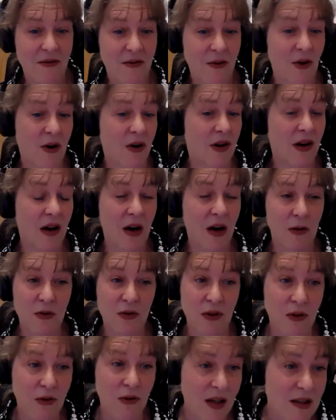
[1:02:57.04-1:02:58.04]
how
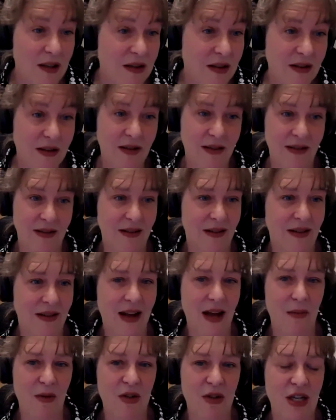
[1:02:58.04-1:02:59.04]
to address
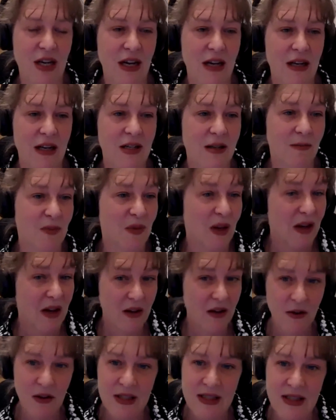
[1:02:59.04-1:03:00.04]
climate change.
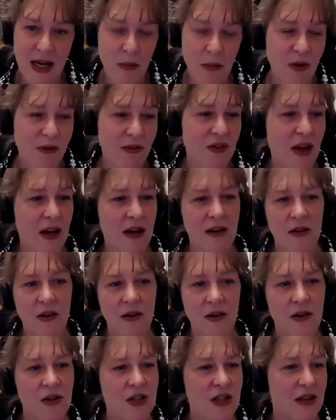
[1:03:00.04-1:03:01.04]
The same with
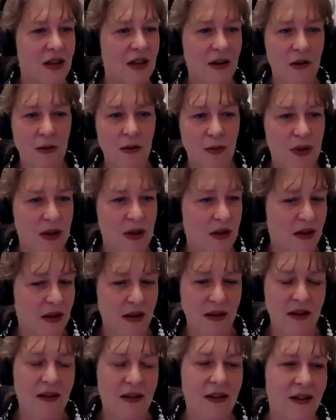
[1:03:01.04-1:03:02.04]
technology. There could be
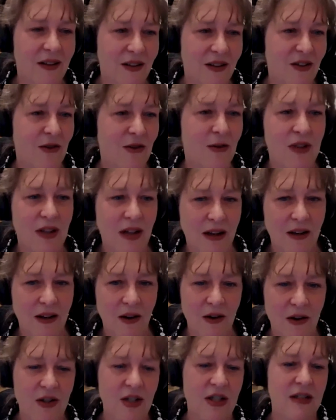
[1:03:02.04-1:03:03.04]
a new
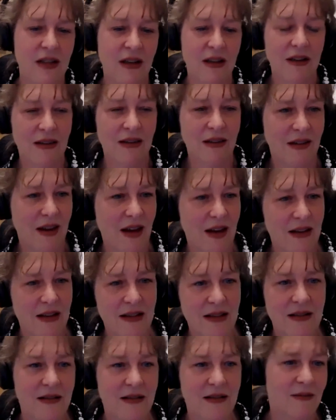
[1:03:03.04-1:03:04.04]
technology that
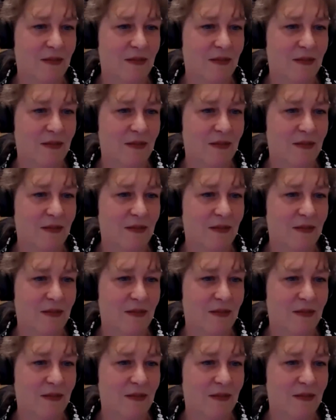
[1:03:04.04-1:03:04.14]
gains